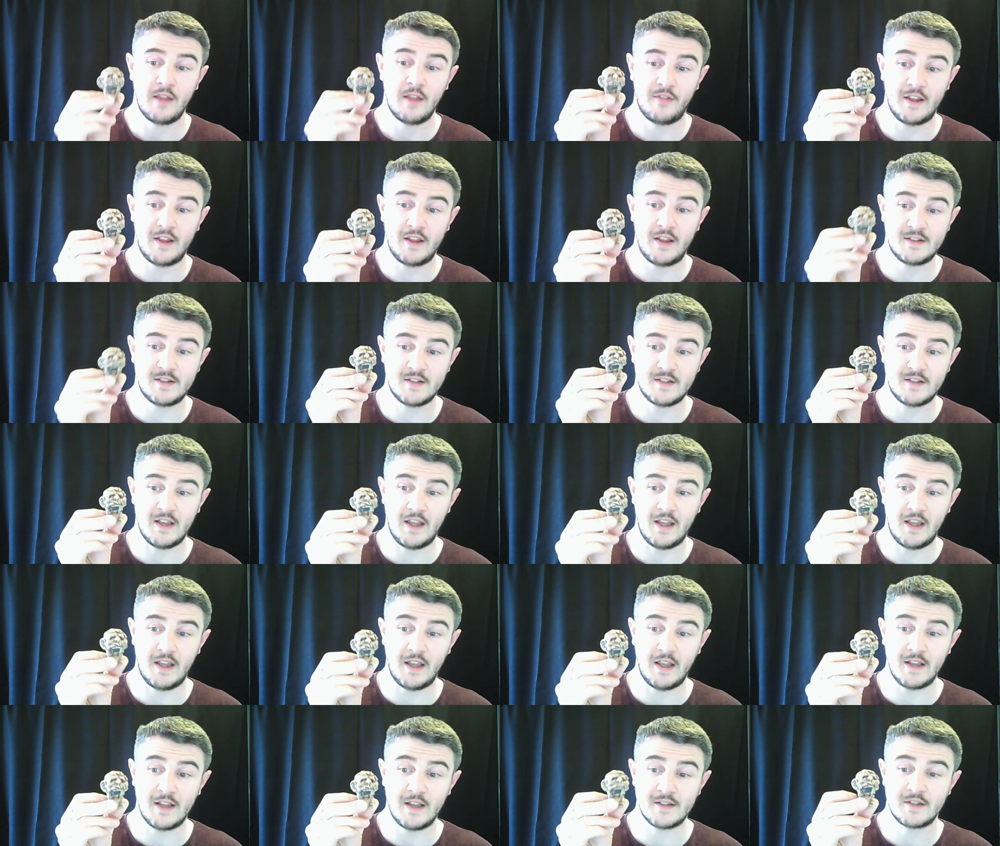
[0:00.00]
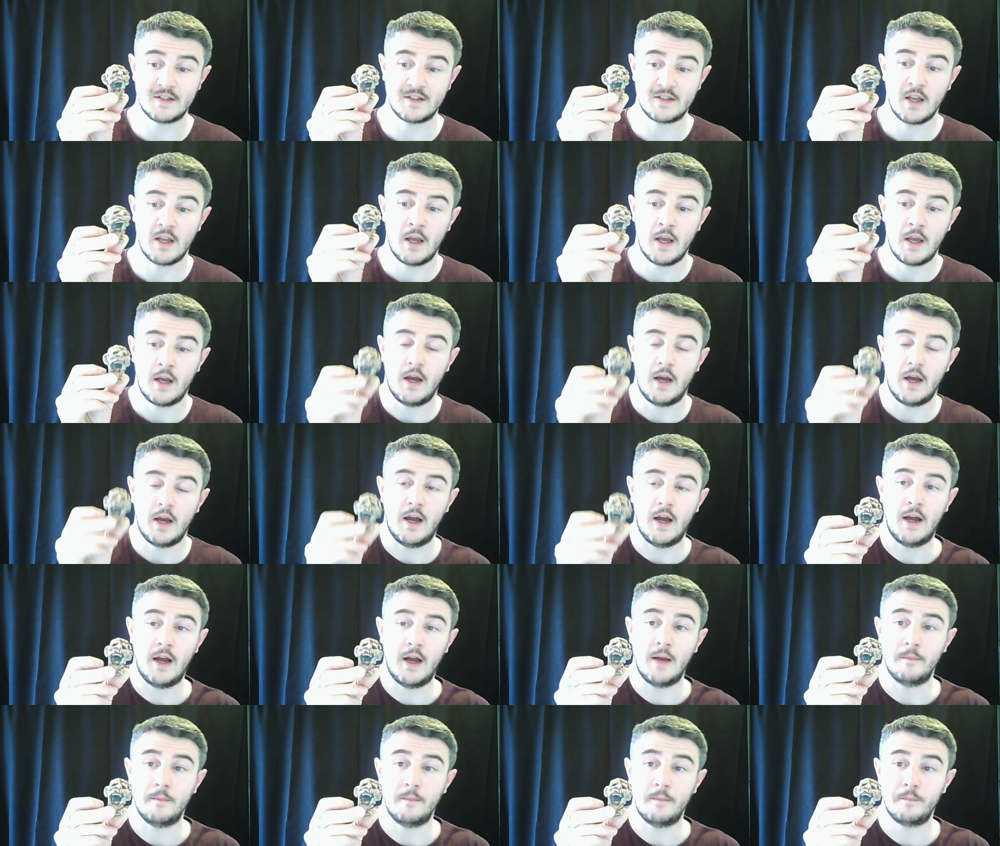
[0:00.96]
This is
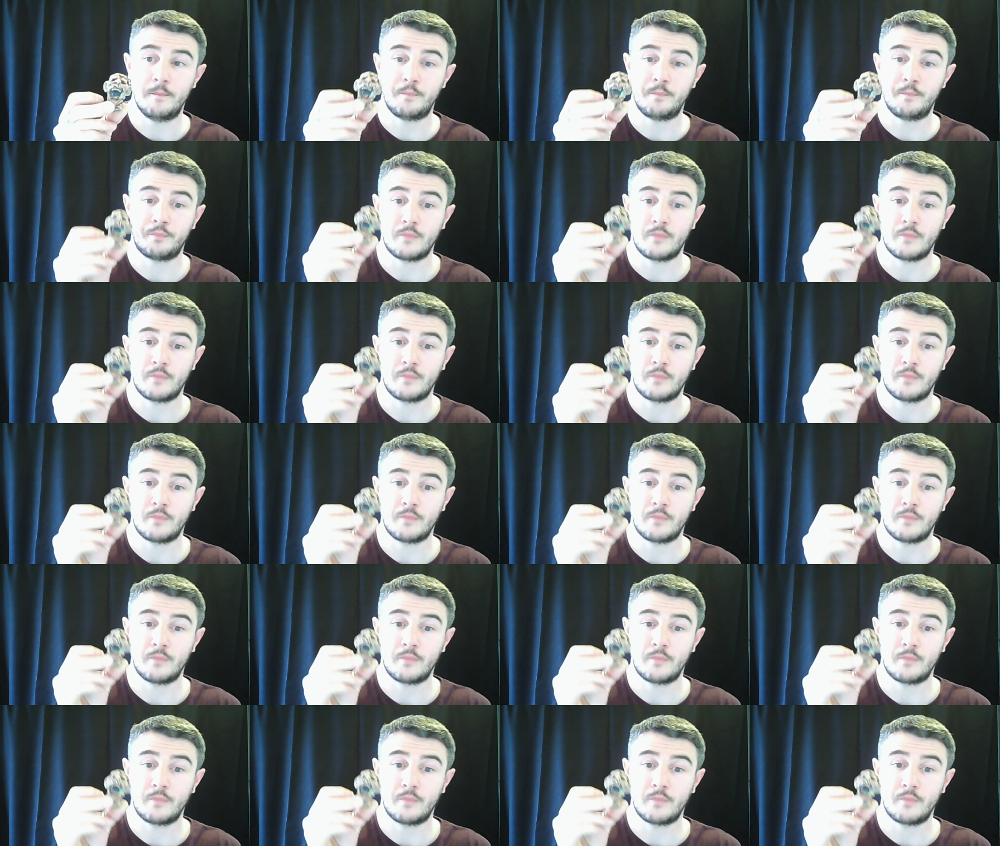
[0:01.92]
um,